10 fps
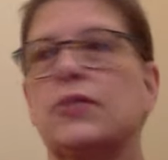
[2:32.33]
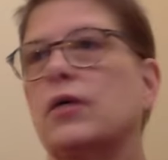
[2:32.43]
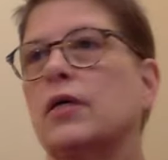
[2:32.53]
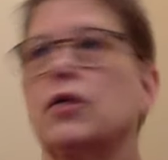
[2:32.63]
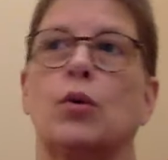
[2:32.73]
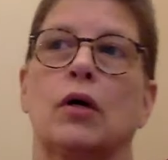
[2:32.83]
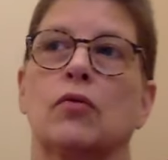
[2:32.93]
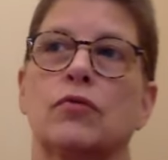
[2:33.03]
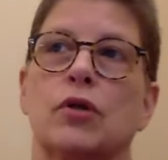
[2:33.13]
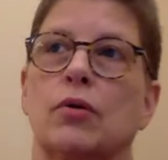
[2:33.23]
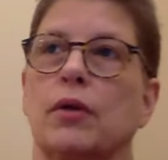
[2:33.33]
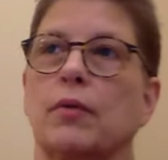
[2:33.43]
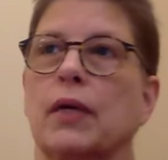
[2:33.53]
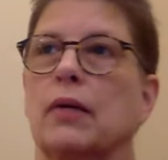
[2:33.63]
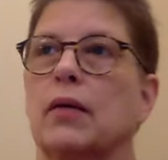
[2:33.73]
they start at
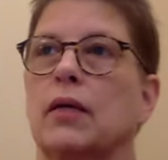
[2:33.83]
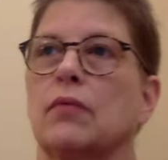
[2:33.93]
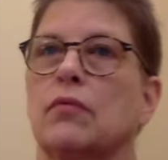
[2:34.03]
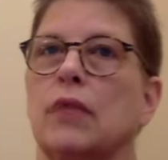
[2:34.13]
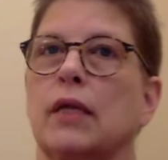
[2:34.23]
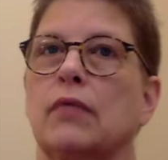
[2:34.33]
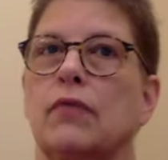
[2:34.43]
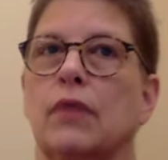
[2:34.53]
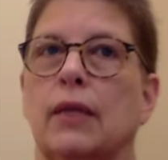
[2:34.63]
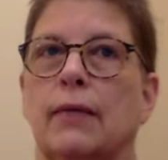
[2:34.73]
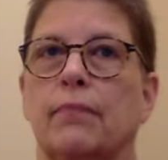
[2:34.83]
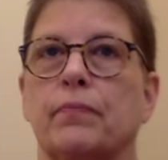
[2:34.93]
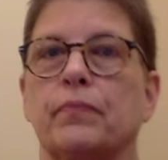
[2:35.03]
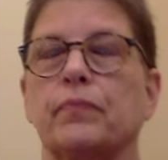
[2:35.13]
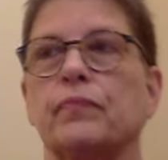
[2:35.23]
12, so we want to get ready for
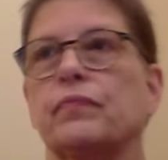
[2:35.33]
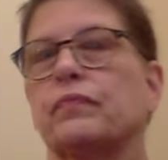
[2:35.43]
that.